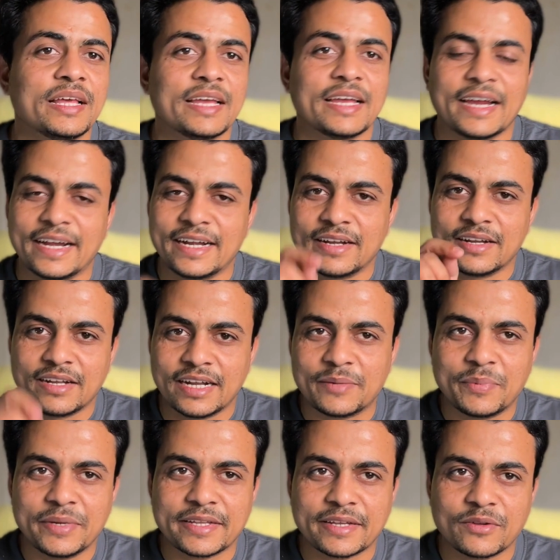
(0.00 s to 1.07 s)
And let me
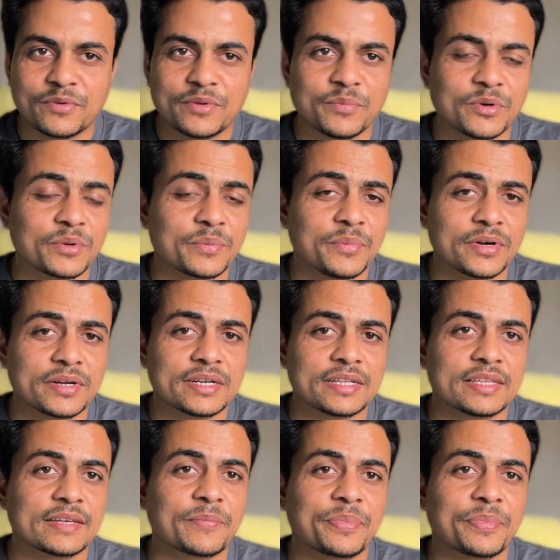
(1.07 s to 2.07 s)
tell you one more important thing.